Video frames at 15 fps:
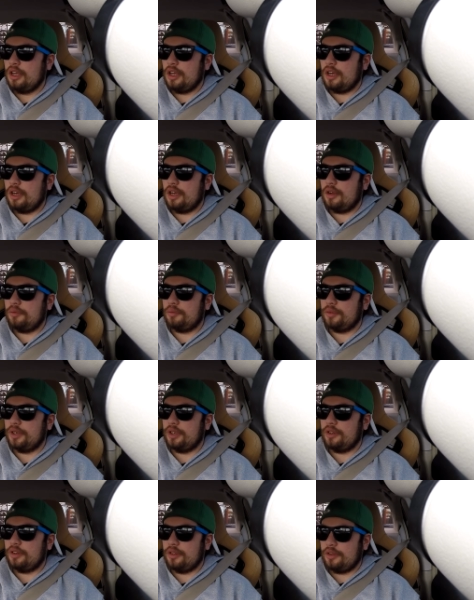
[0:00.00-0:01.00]

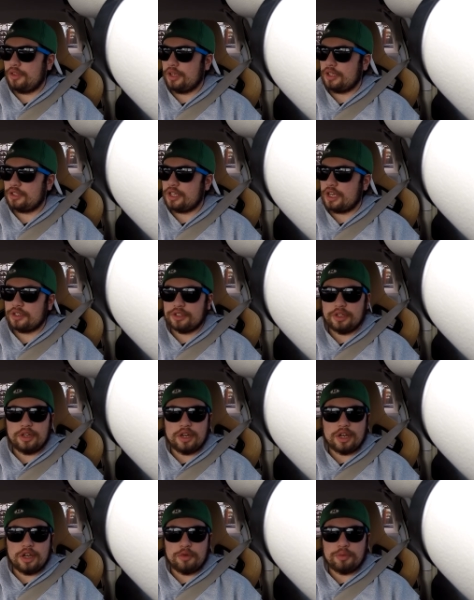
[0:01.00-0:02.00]
and you think it's actually
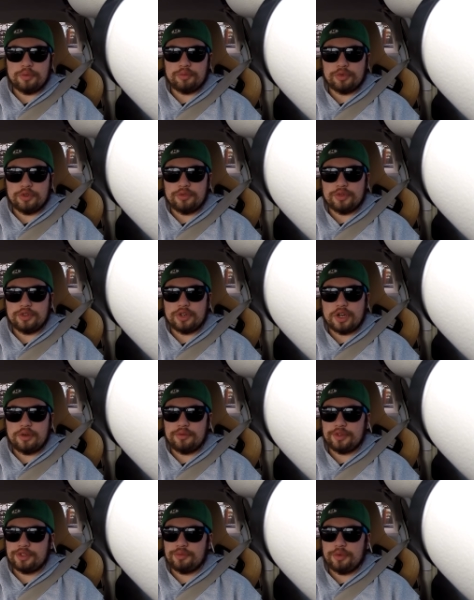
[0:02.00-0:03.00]
going to help improve your
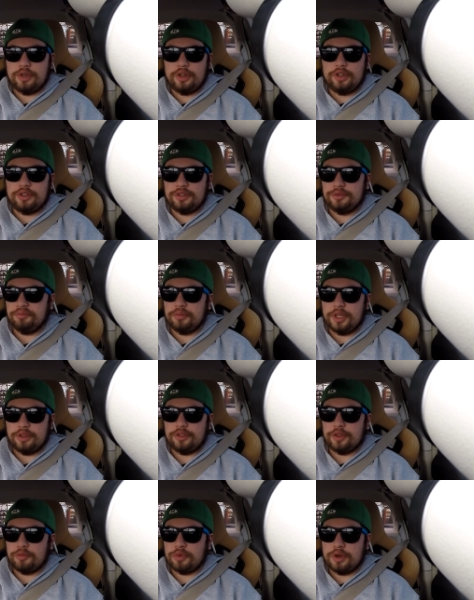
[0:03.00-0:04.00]
driving experience, I
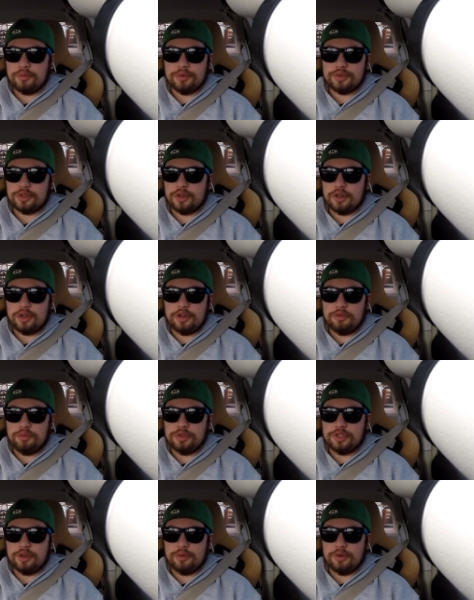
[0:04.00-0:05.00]
think Brembos are
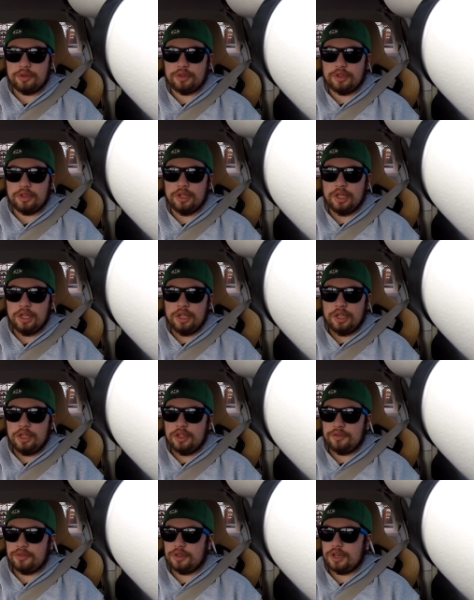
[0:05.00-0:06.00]
100% worth it.
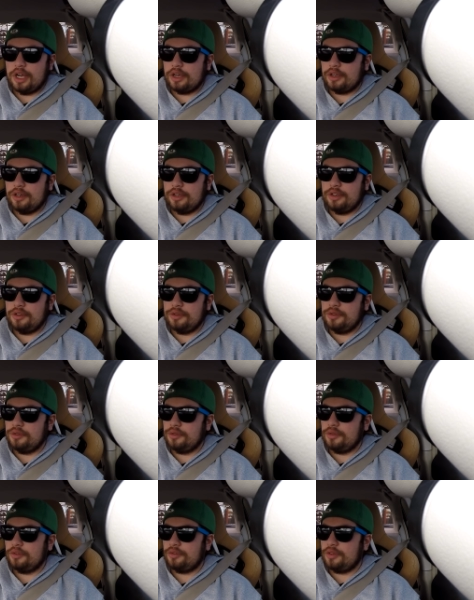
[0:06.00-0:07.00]
If you're not
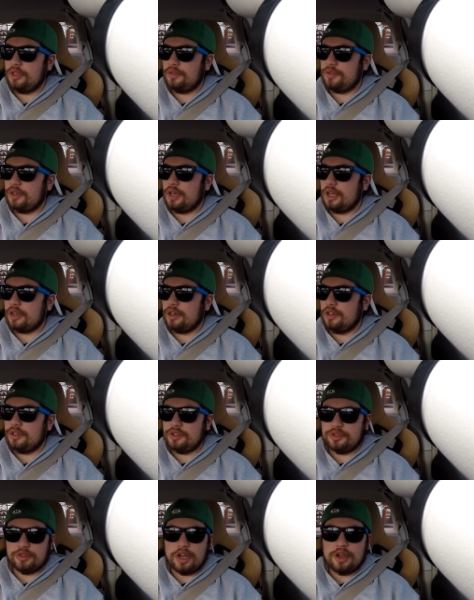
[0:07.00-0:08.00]
going to
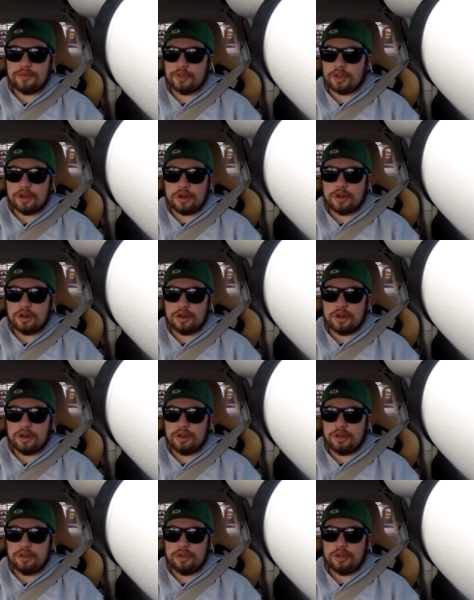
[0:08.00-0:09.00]
drive the car
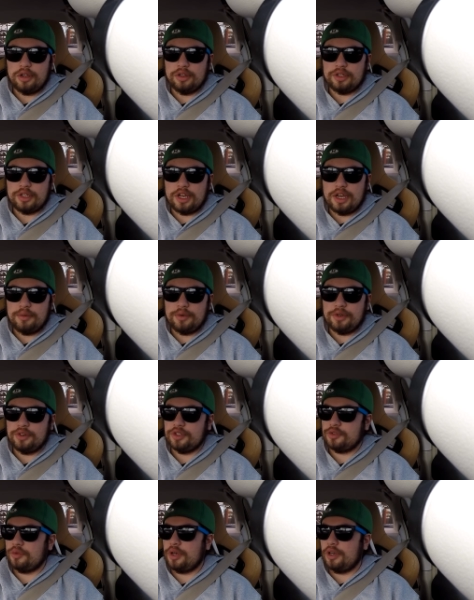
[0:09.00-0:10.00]
hard all the time, you
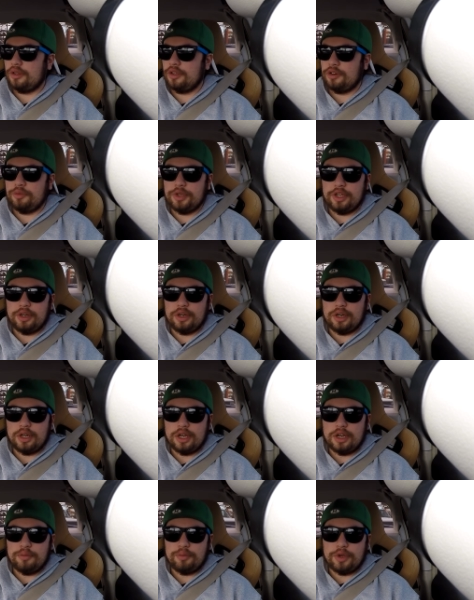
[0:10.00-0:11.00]
just want a little bit
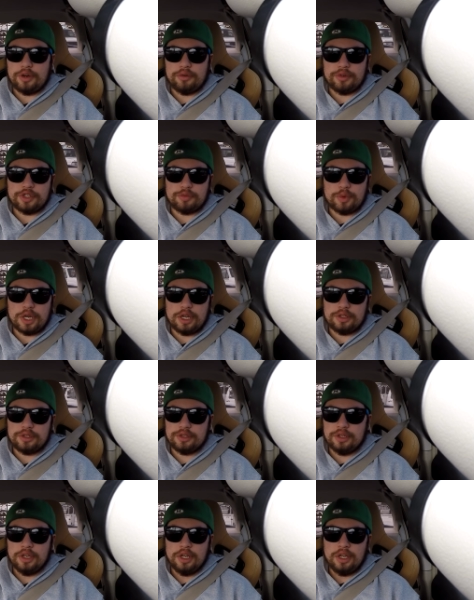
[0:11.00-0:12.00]
better
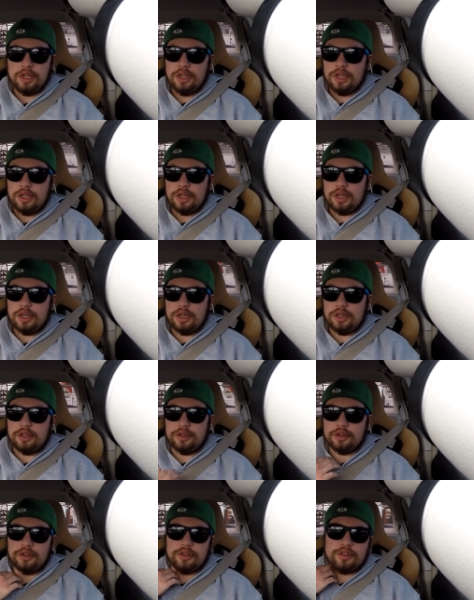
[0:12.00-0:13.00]
response.
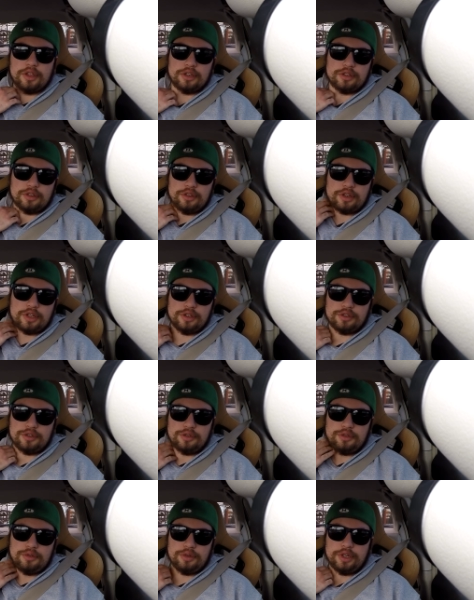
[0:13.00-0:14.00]
Another good thing to look
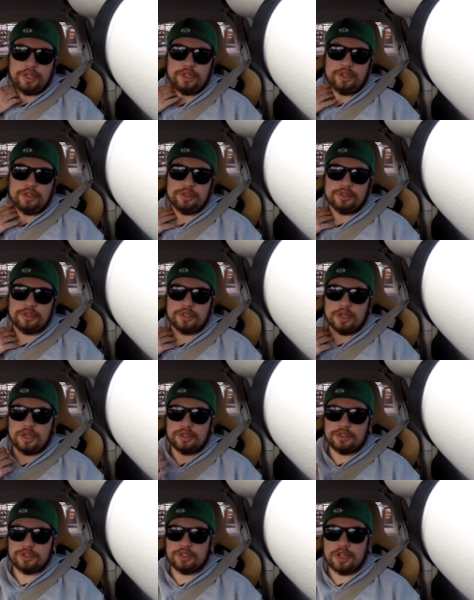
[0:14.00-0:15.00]
into is
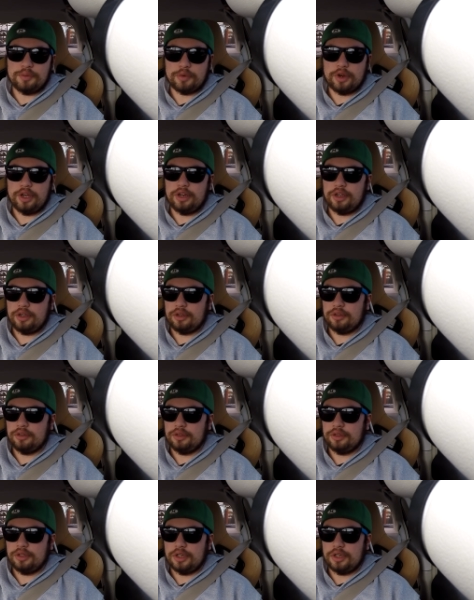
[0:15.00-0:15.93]
just upgrading